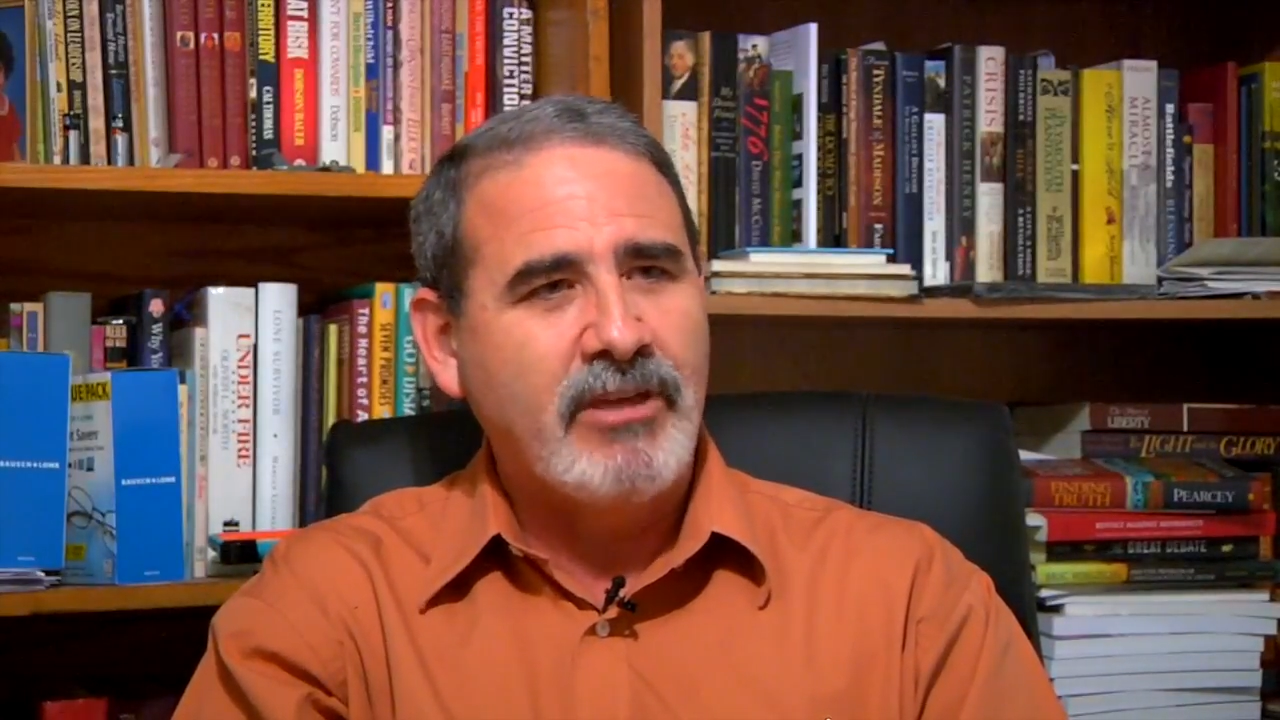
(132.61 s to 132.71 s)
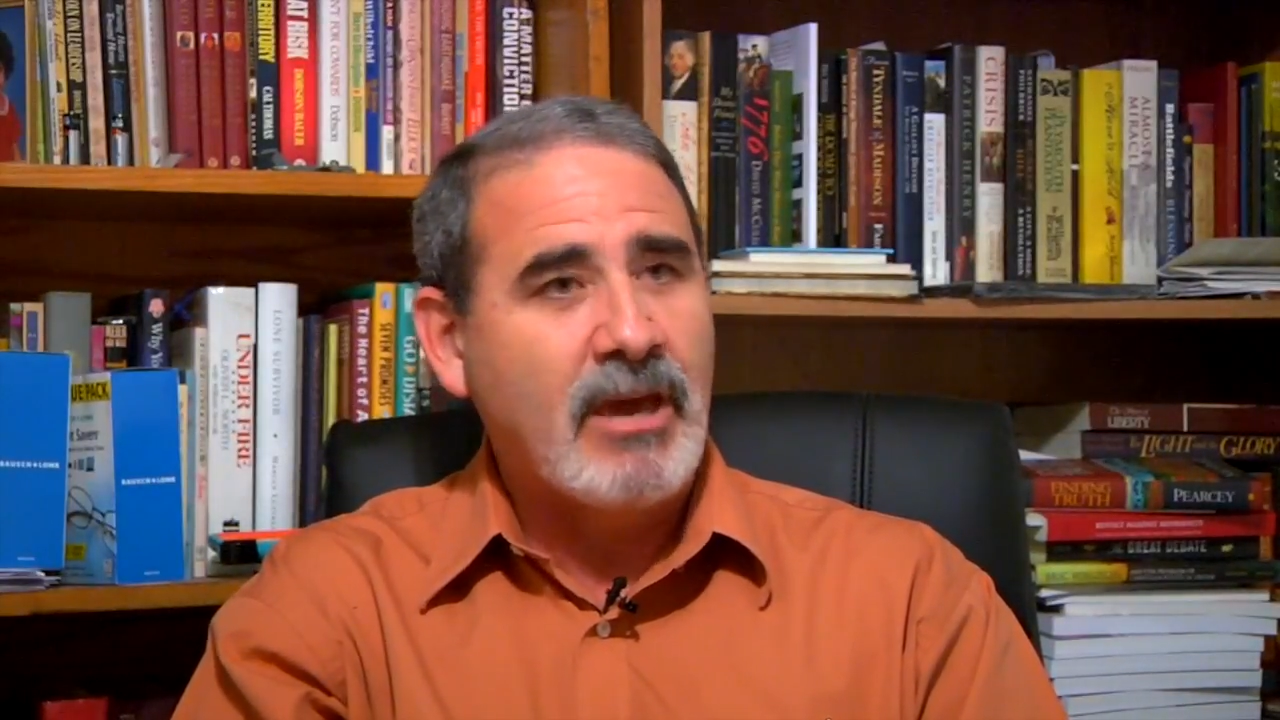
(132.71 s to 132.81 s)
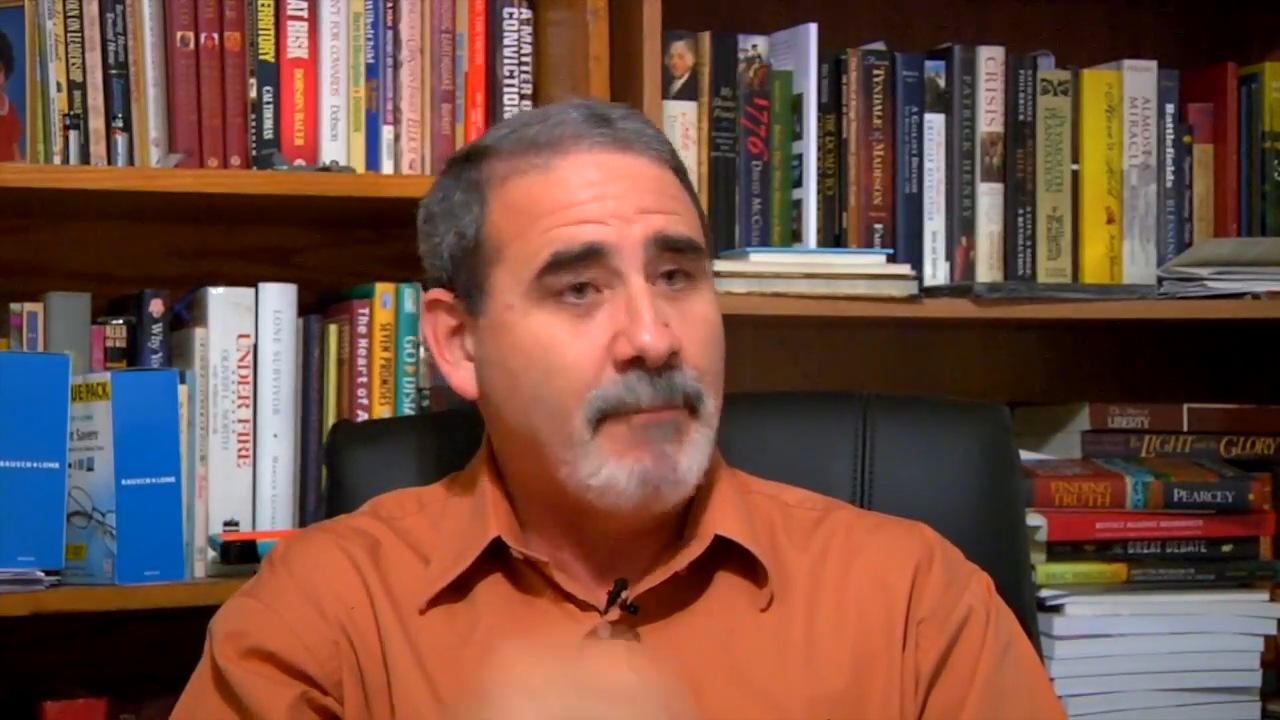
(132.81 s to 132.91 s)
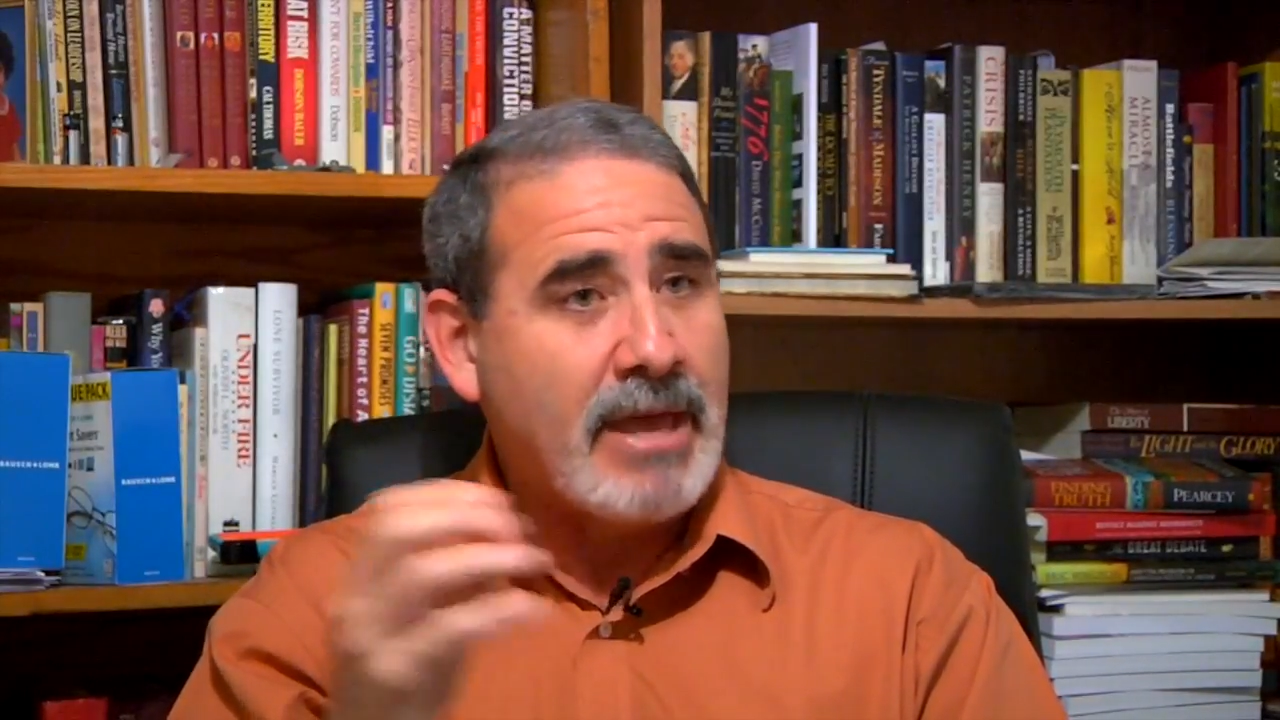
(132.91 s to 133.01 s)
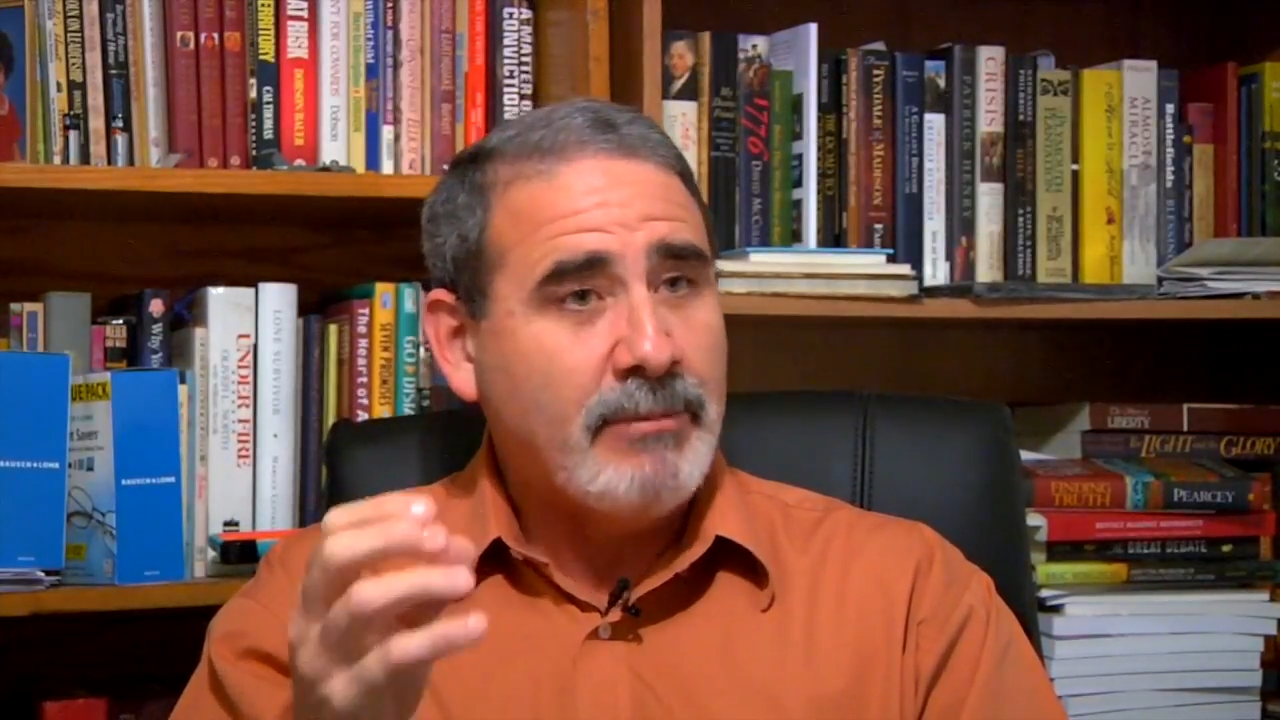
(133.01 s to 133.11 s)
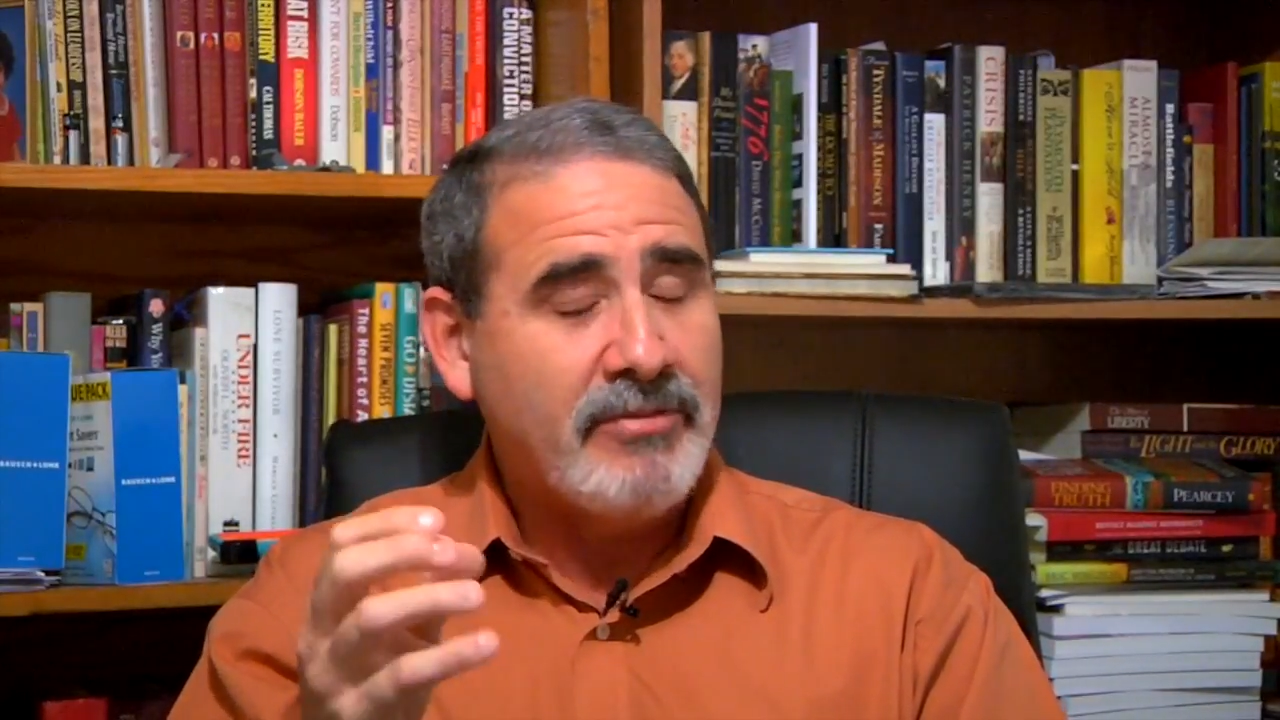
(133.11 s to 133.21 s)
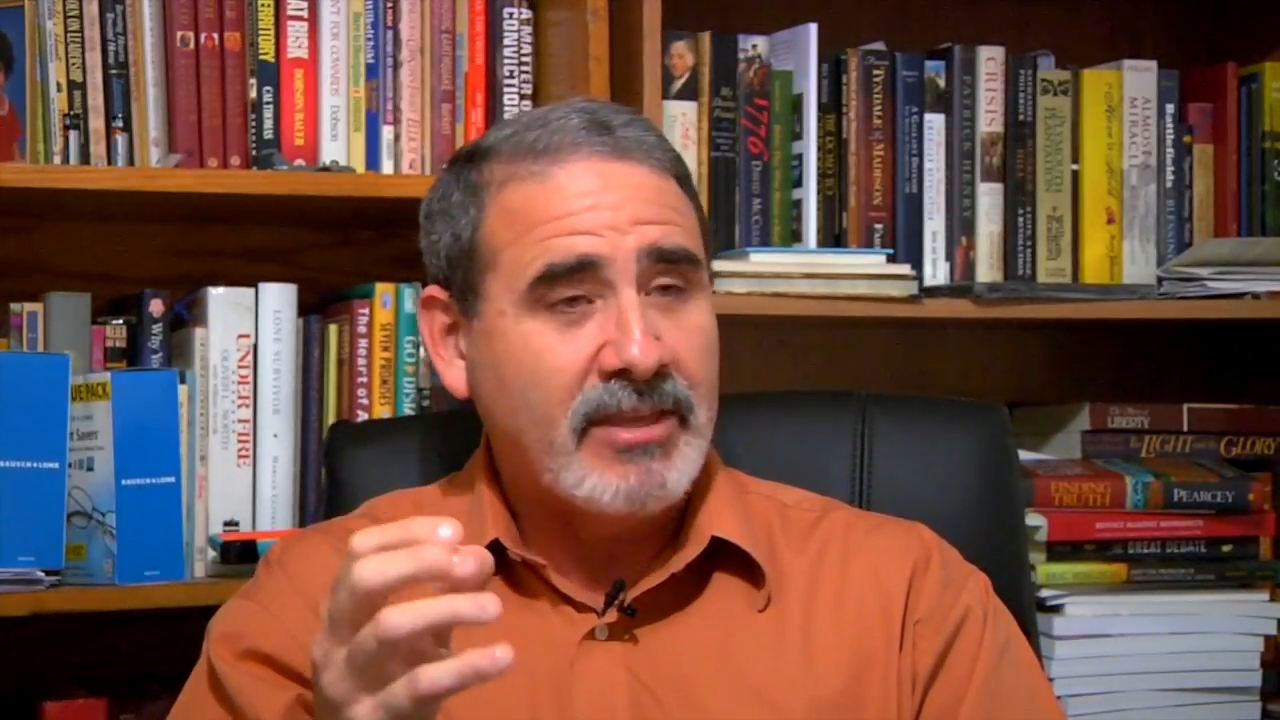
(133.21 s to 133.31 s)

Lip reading: the amendment